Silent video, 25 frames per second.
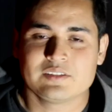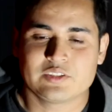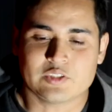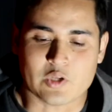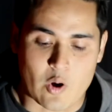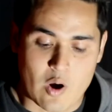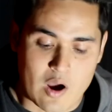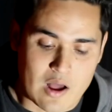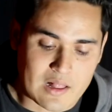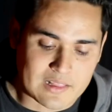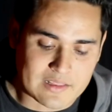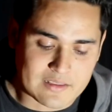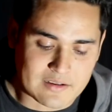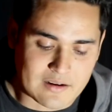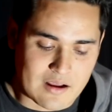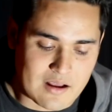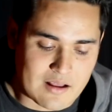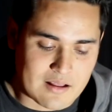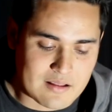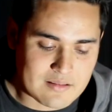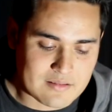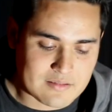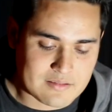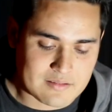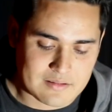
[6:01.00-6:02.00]
So all in
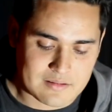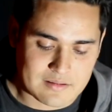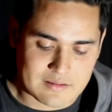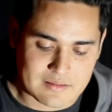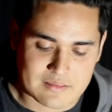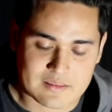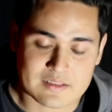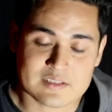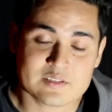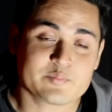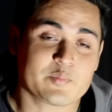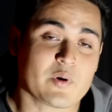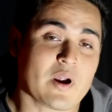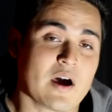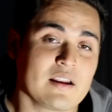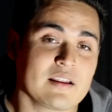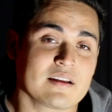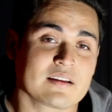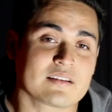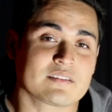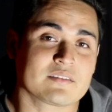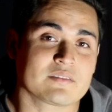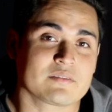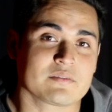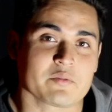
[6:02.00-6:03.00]
all, this
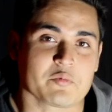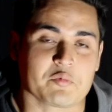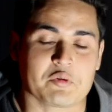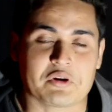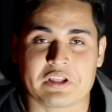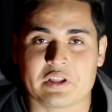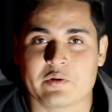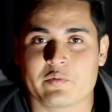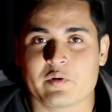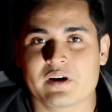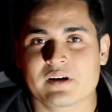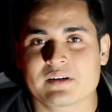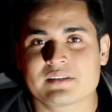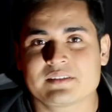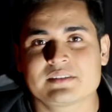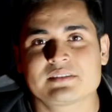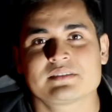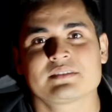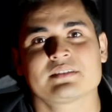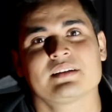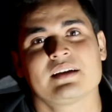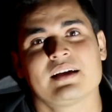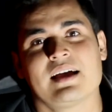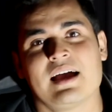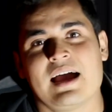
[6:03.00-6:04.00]
product really
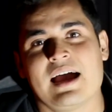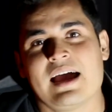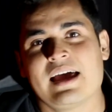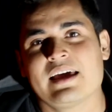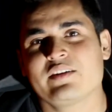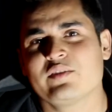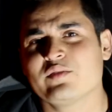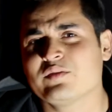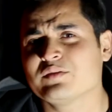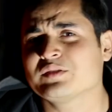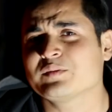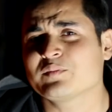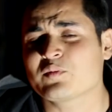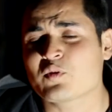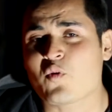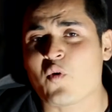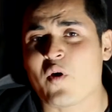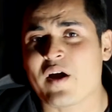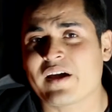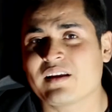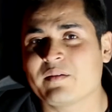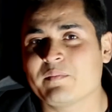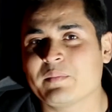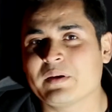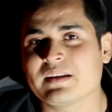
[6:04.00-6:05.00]
works. I use them
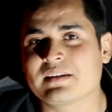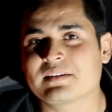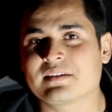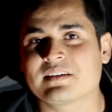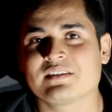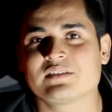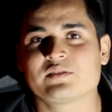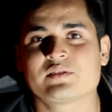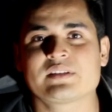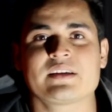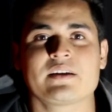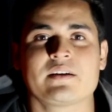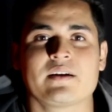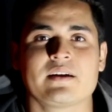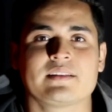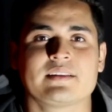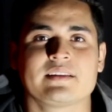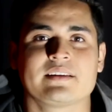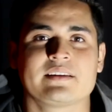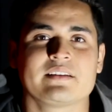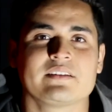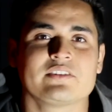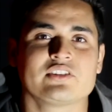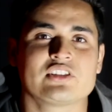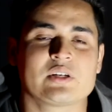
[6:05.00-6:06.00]
quite a bit because here at the
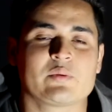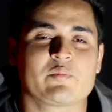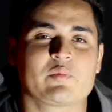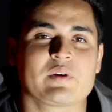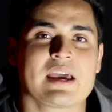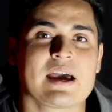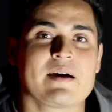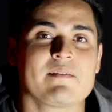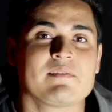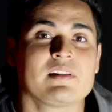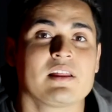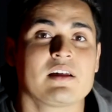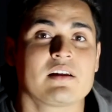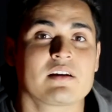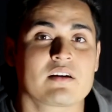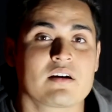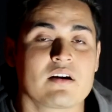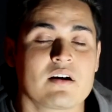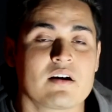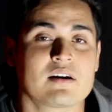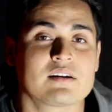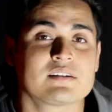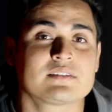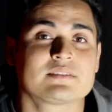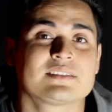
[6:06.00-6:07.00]
dealership we have a lot of
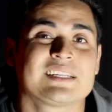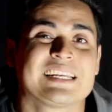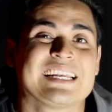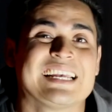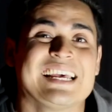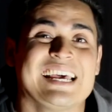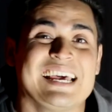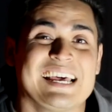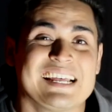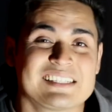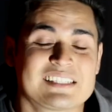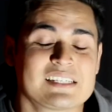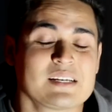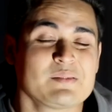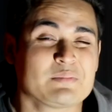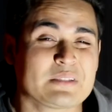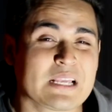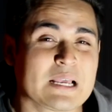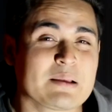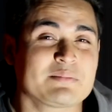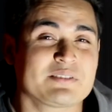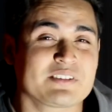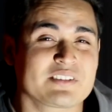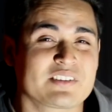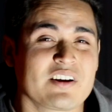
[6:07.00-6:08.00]
cars, and
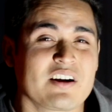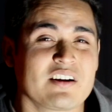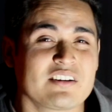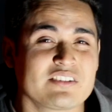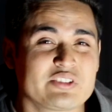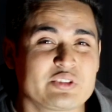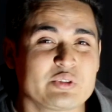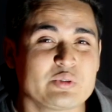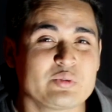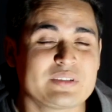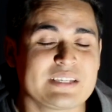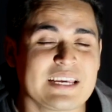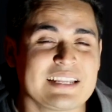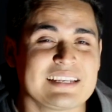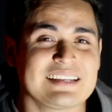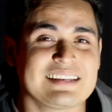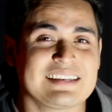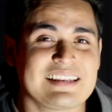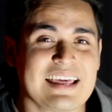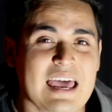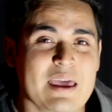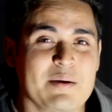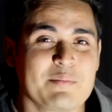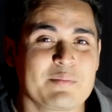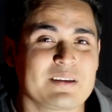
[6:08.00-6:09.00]
sometimes the cars do tend to
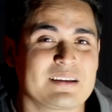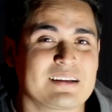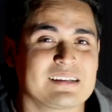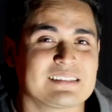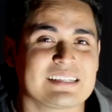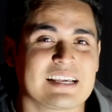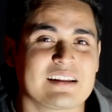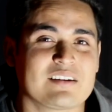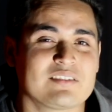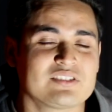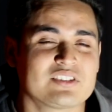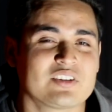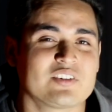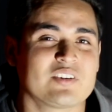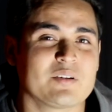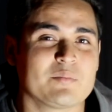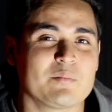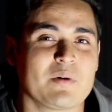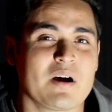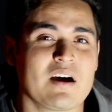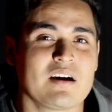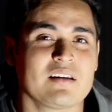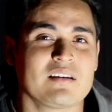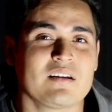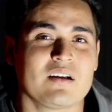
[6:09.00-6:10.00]
die because I don't turn them
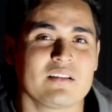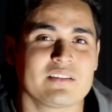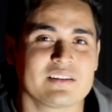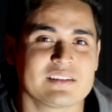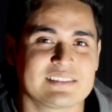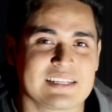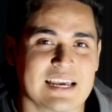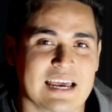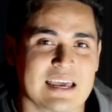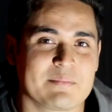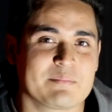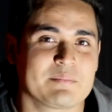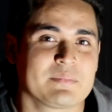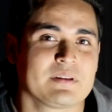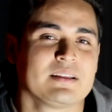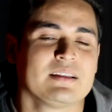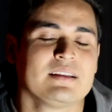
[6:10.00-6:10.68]
on all the time.